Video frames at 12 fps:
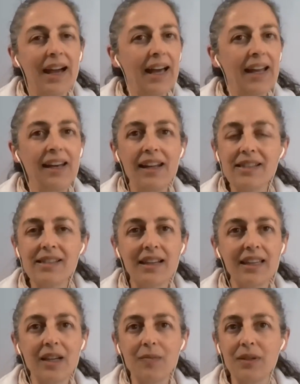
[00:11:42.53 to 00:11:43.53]
Unless
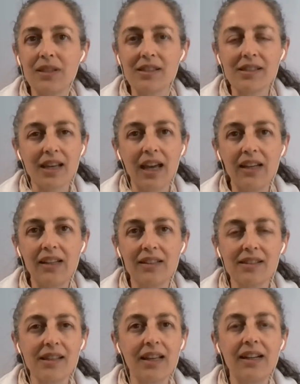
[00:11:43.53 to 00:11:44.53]
I am in
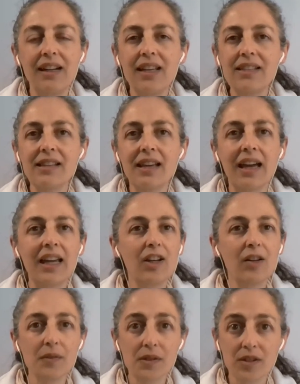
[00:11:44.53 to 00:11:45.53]
silence, unless I
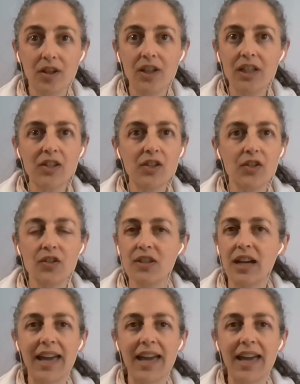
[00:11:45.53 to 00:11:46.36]
love solitude,